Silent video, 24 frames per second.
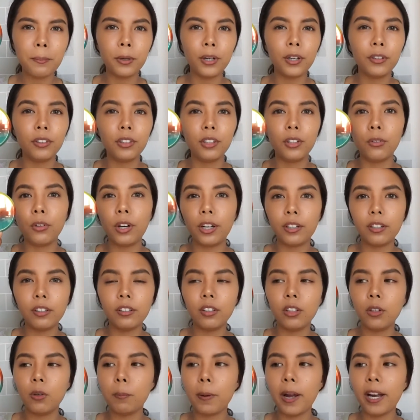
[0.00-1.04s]
but the
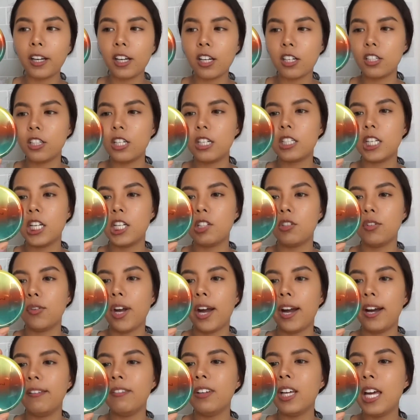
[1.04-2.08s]
regular packaging they do
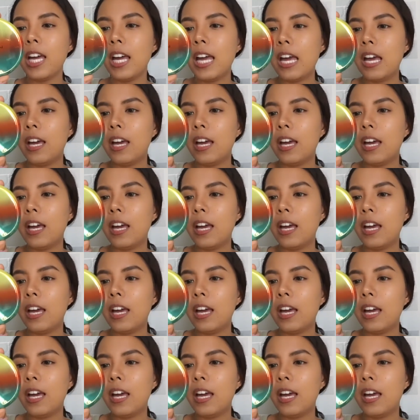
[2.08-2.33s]
have.